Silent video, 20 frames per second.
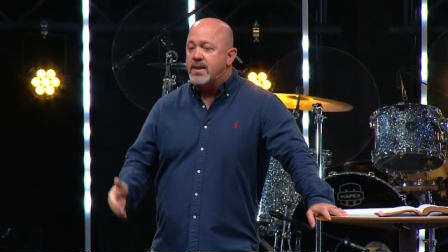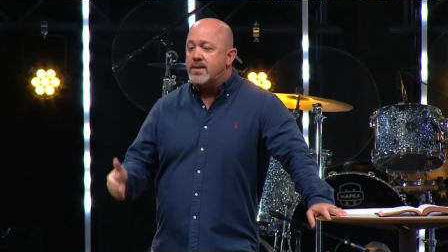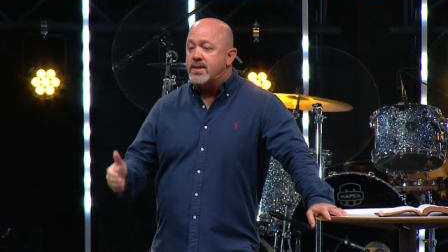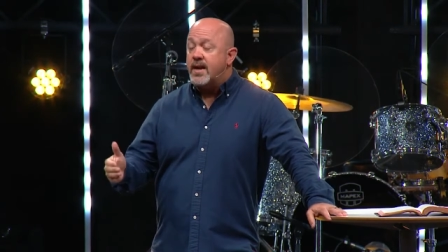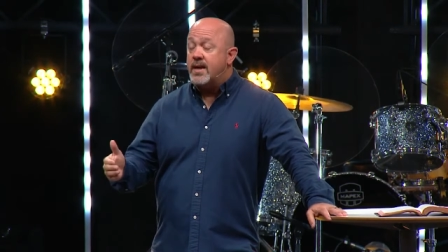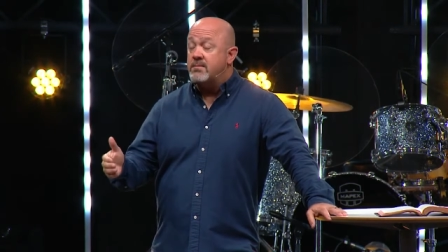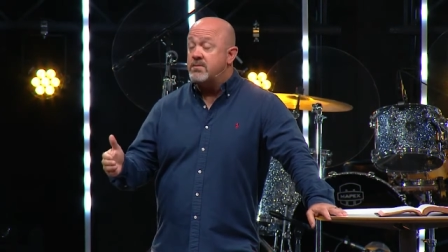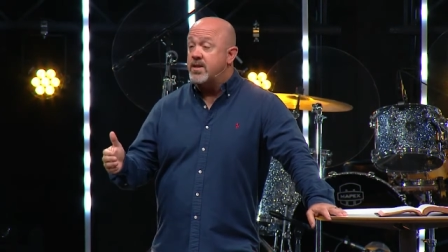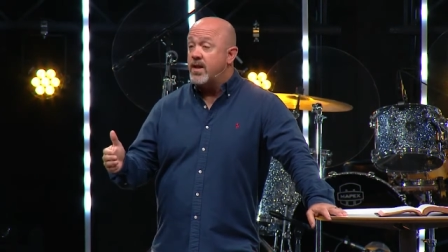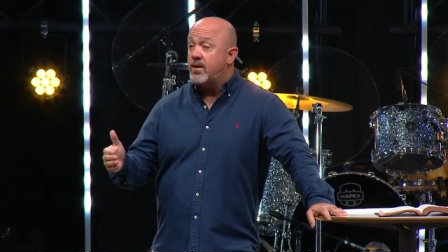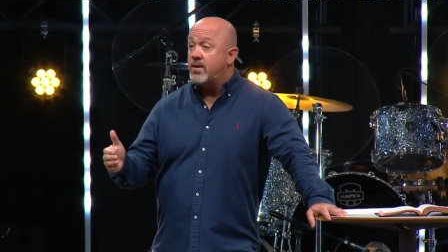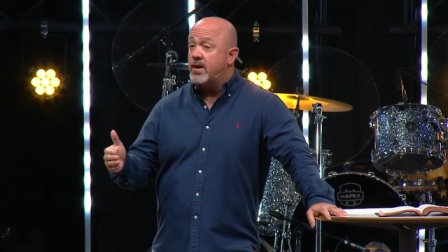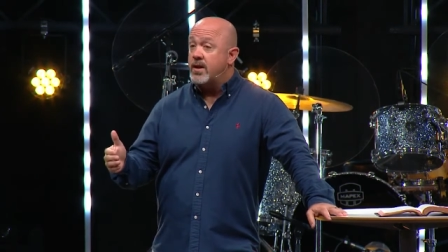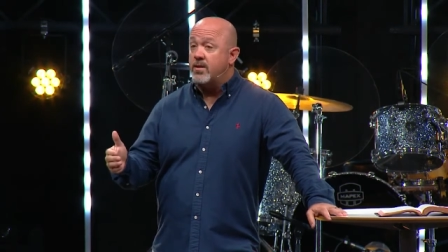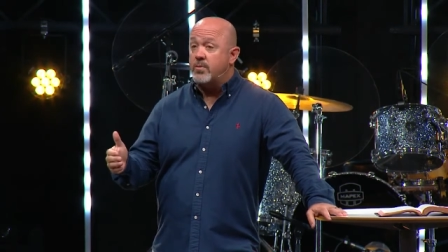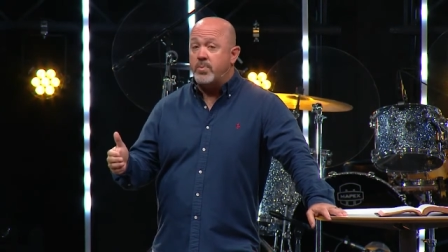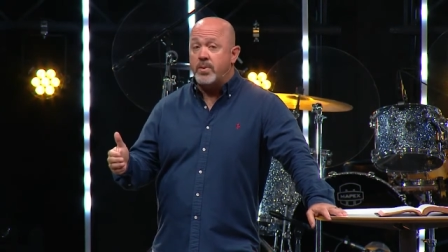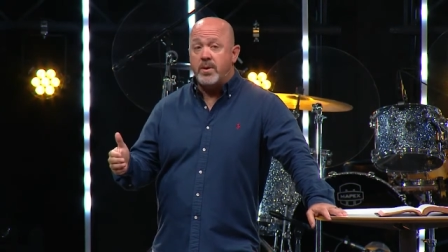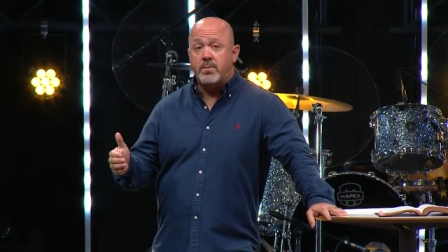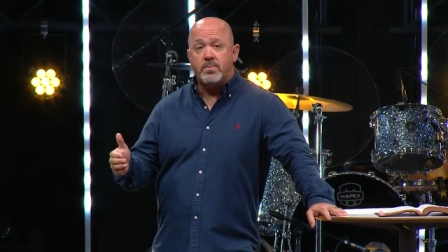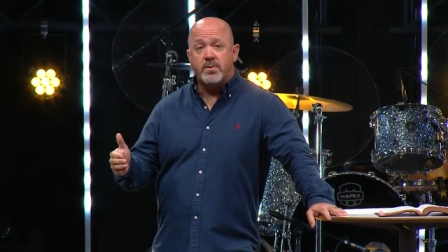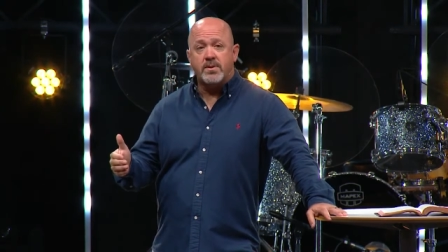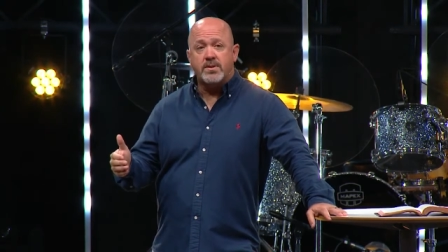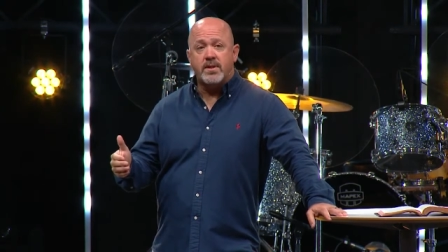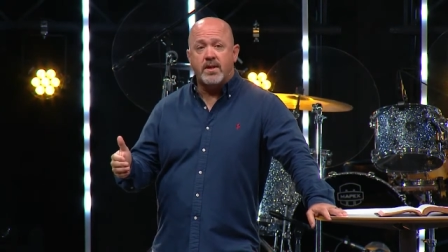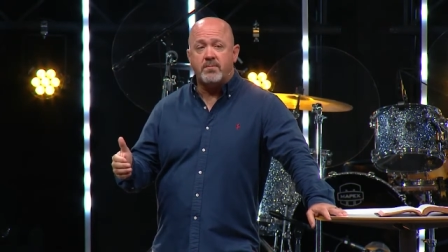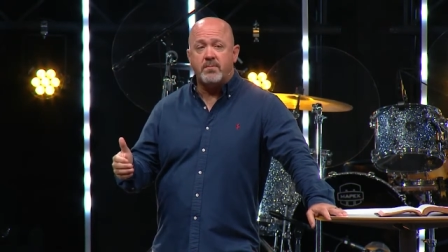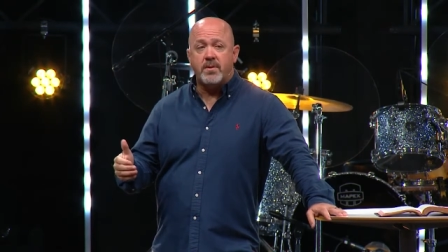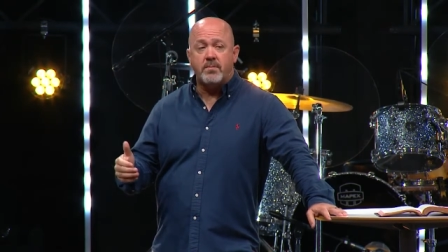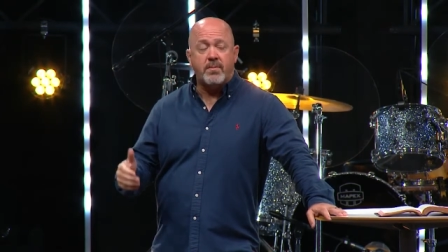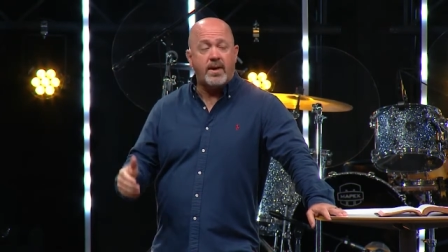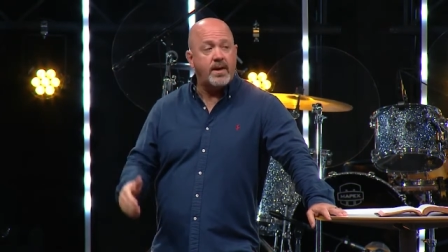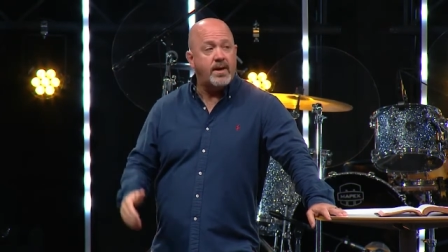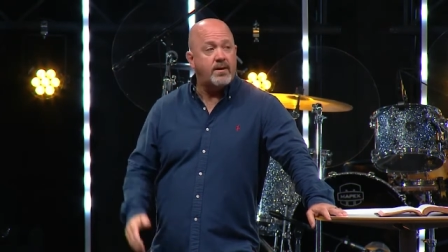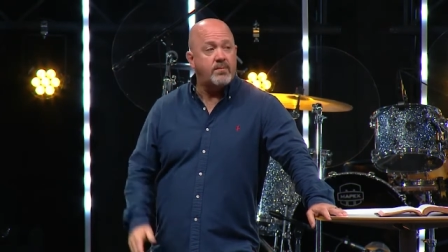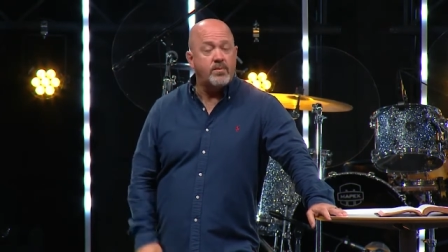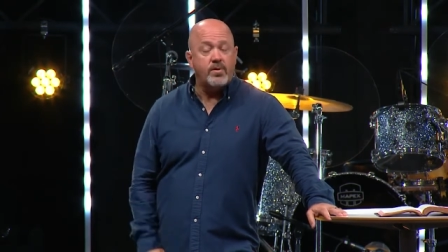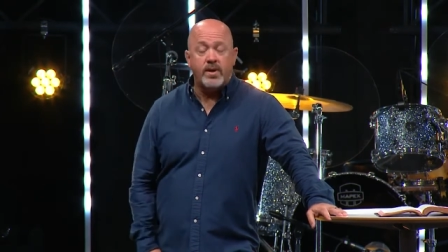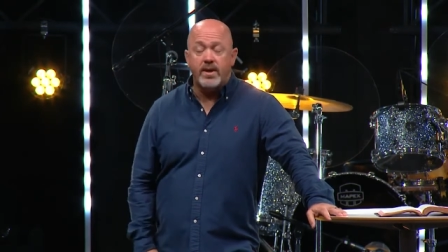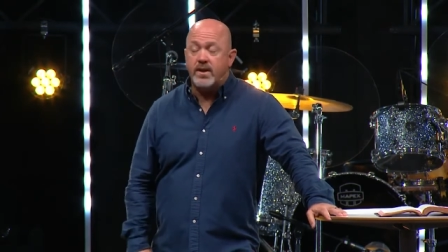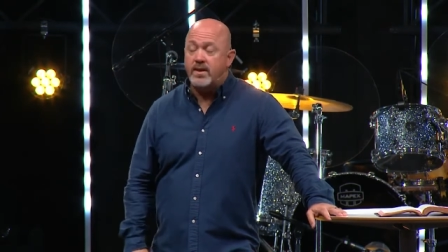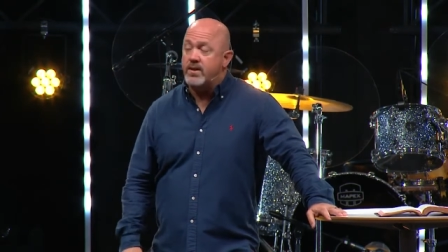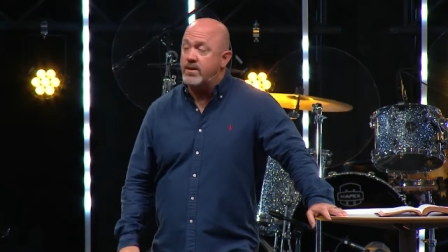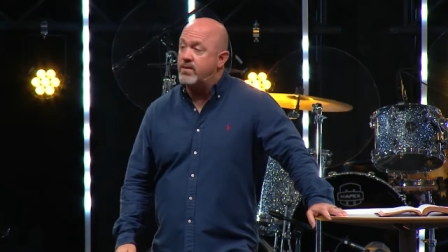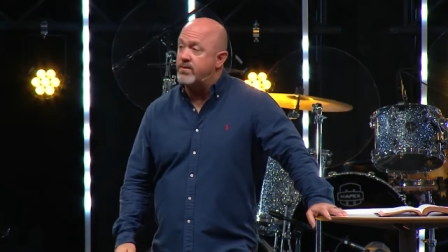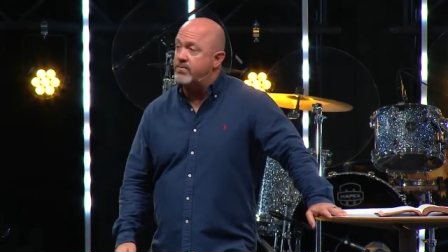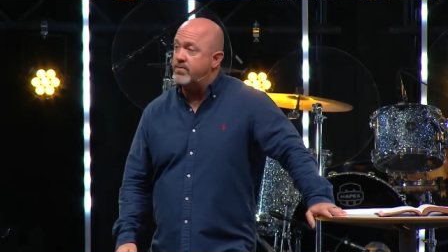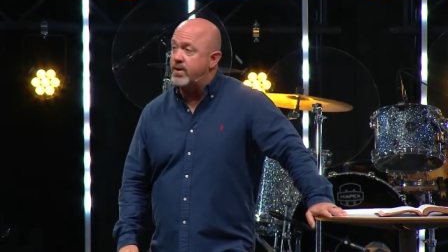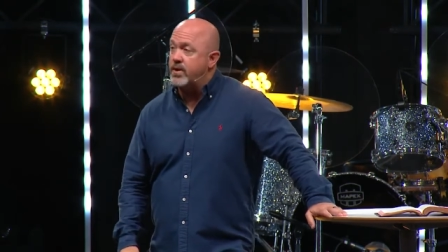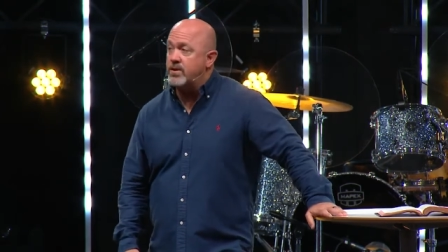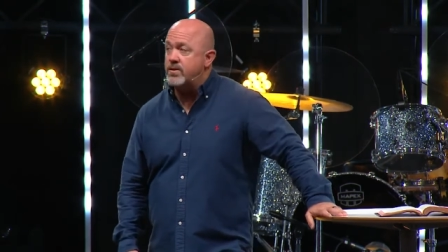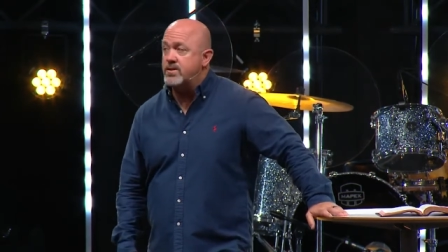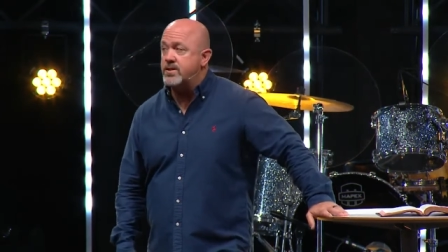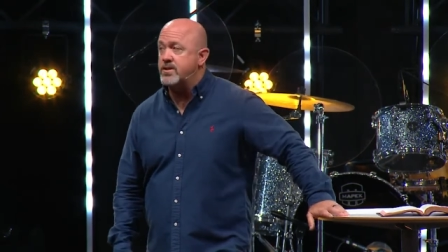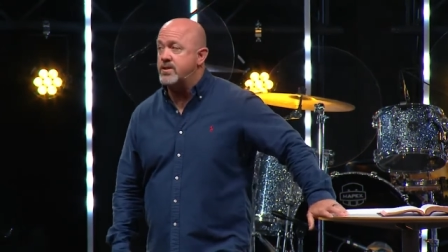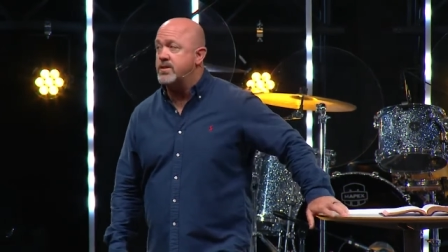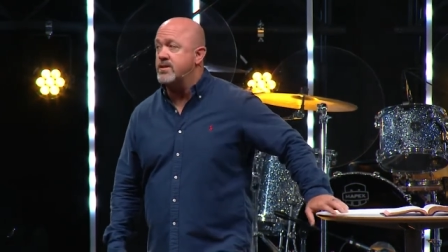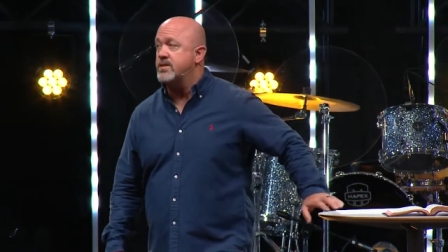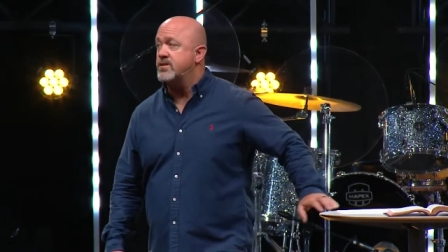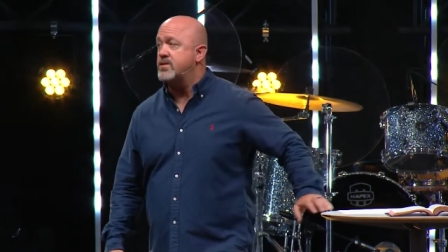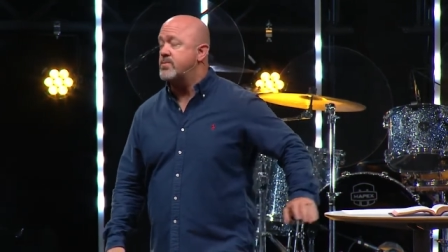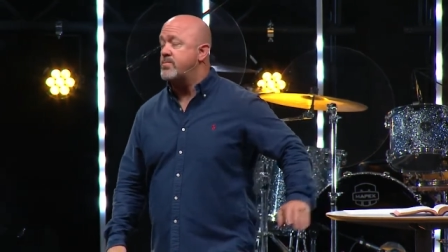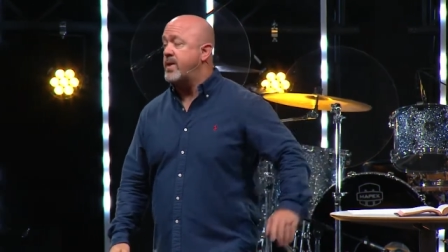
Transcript: of times I'll hear people tell me, man, I'm reading devotions,